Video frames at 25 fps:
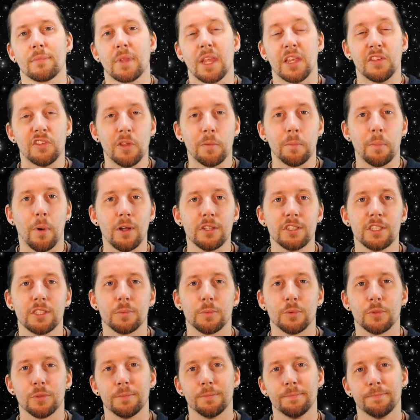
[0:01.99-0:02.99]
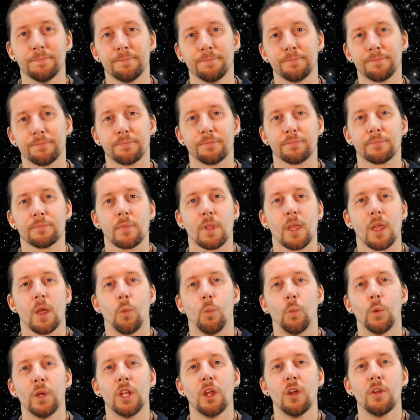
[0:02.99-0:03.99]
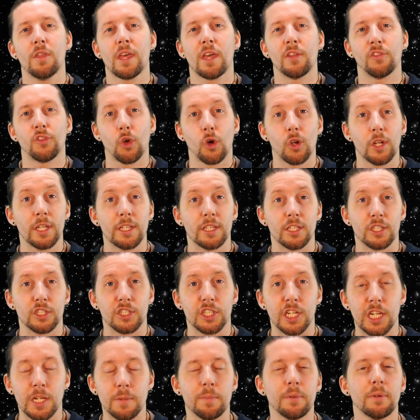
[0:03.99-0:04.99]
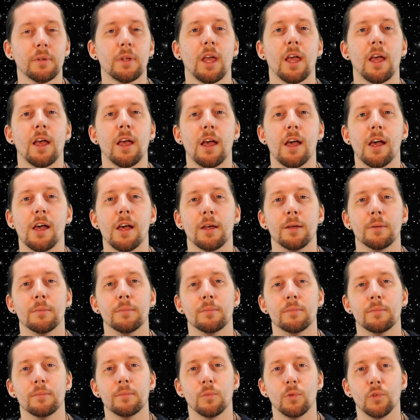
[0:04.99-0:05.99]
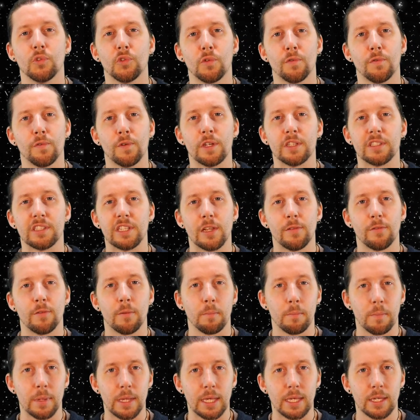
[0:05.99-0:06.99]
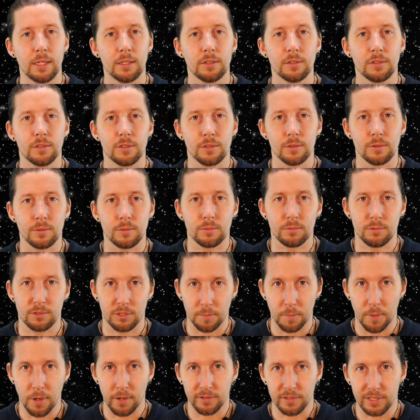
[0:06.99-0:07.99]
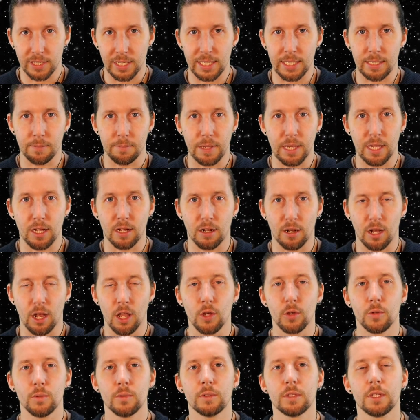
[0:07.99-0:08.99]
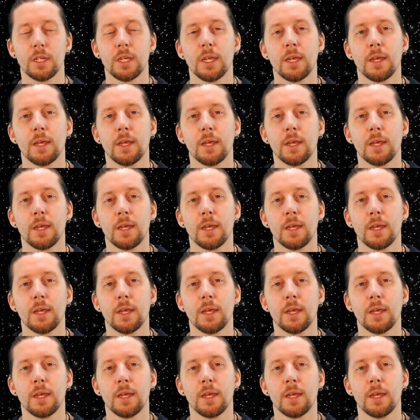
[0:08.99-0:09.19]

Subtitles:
Is it possible? We know that Dolly the sheep was the first living being to supposedly be cloned.